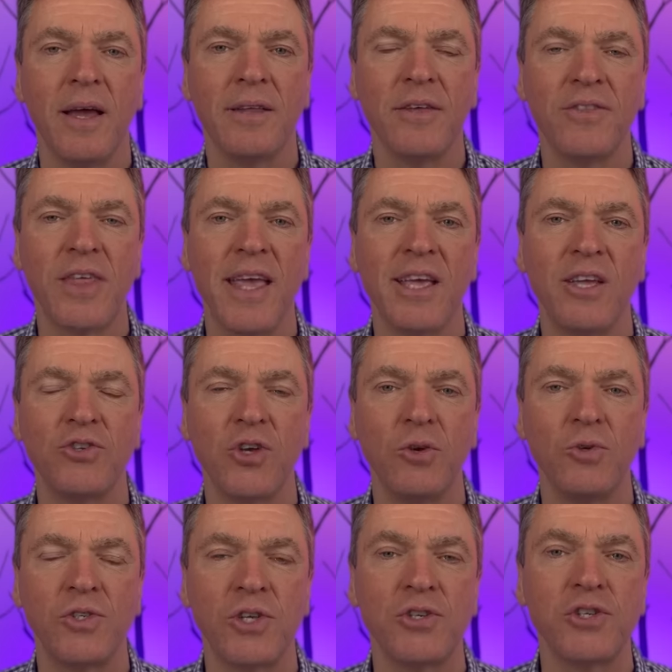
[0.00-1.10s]
that they could
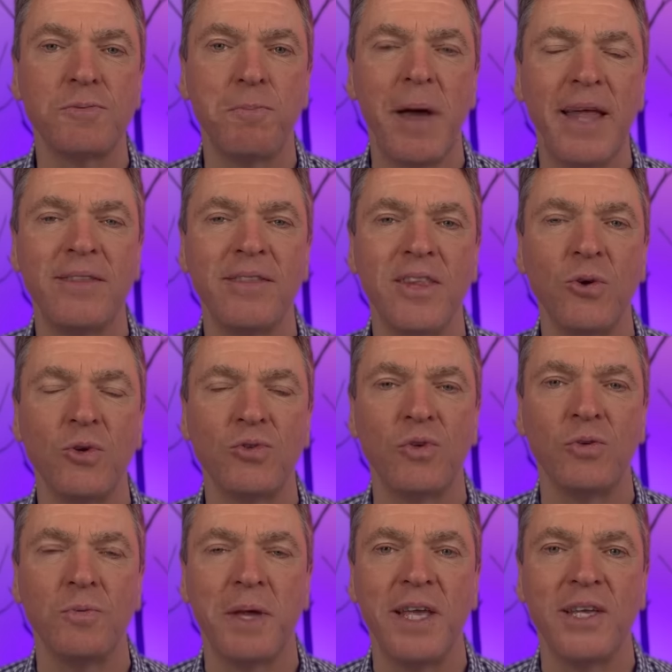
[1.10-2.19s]
use to spend those
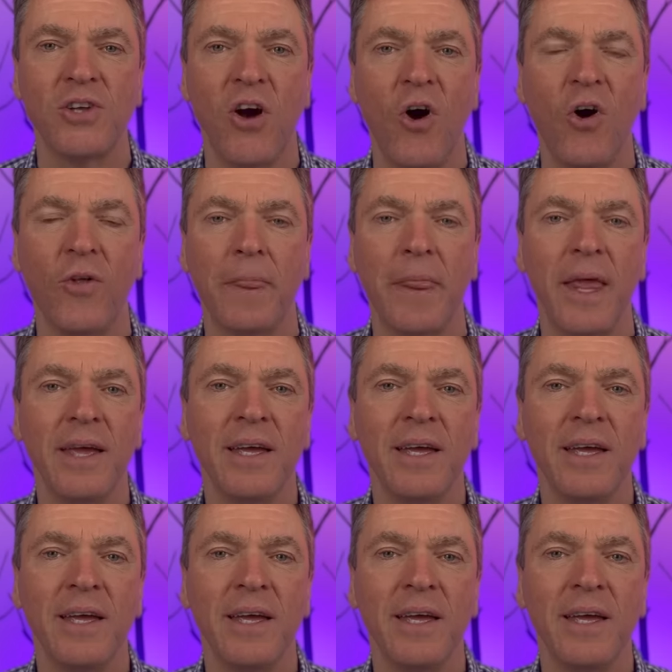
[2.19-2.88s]
rupees on.